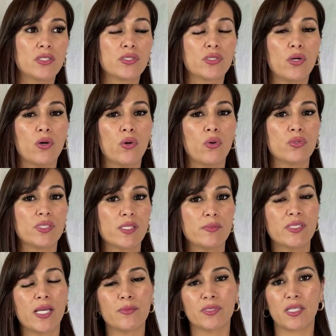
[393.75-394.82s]
so
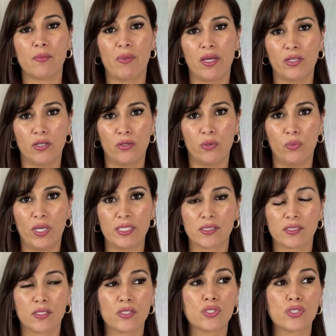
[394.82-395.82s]
sometimes they might go to waste.